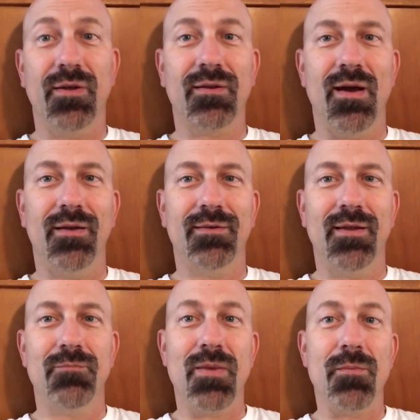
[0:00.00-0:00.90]
you get
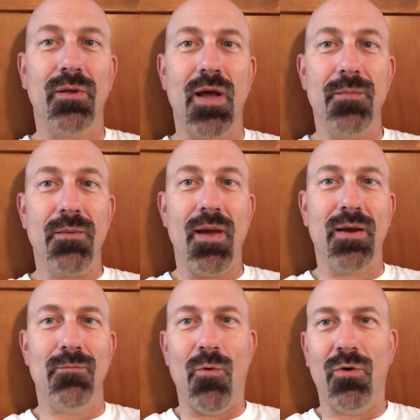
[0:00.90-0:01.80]
content, people coming
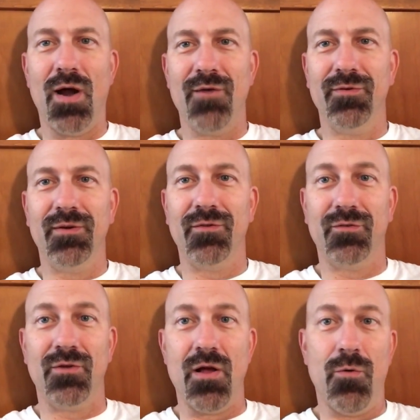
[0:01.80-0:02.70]
back more often because
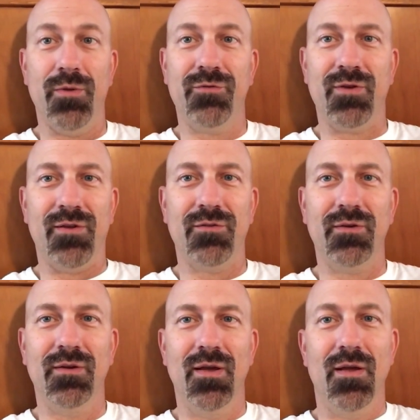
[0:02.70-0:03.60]
it's always
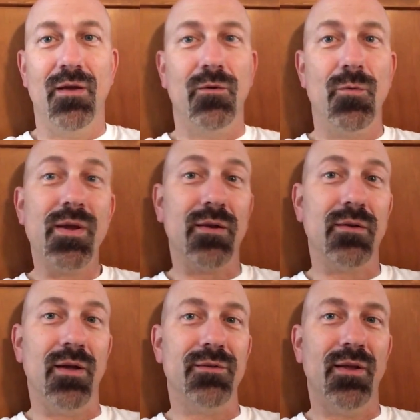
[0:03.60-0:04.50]
changing. We get
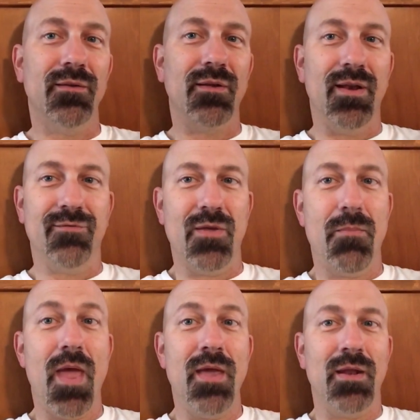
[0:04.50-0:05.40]
content, and if they
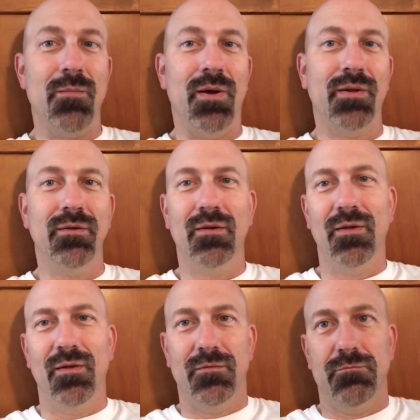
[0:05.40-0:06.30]
pay any money,
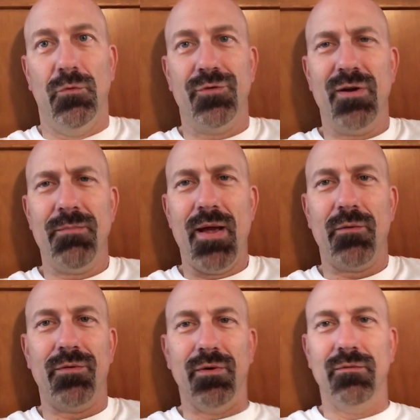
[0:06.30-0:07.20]
we'll share it
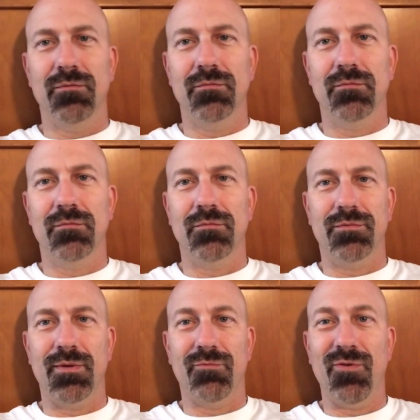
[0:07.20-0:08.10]
back with you.
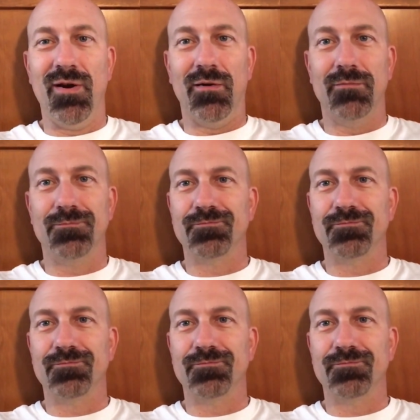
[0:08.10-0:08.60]
Seems fair.